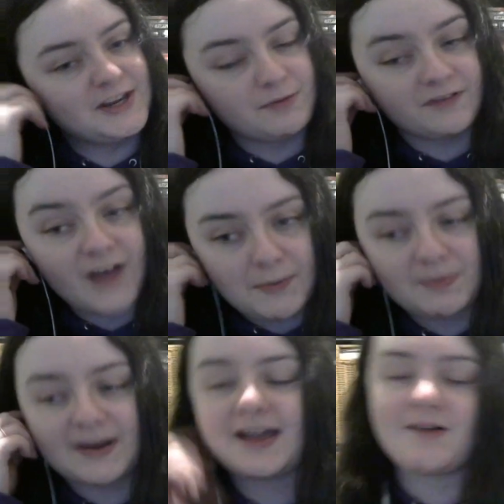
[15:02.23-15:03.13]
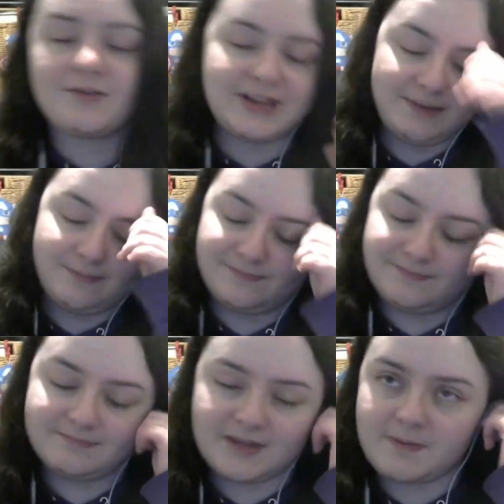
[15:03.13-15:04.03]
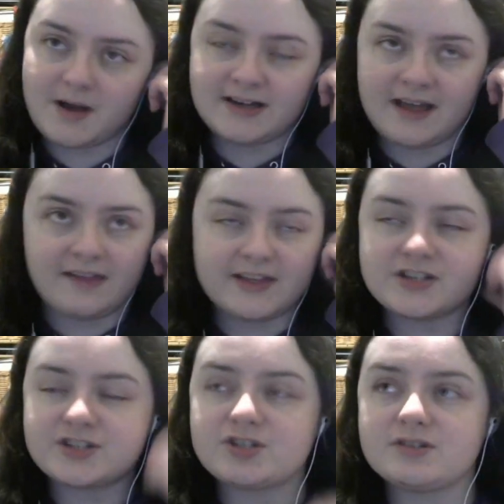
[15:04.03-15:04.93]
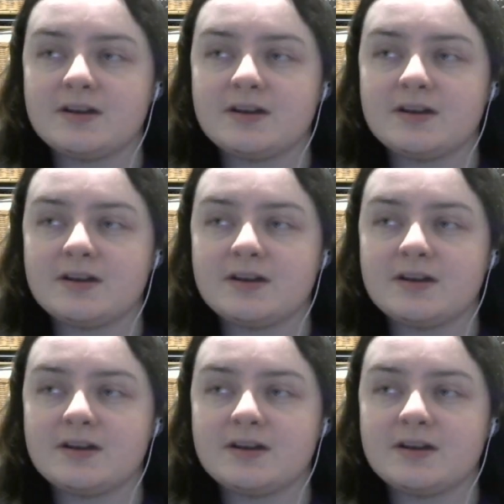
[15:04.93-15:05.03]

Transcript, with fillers: knew a fight would break out they they're behind it they're just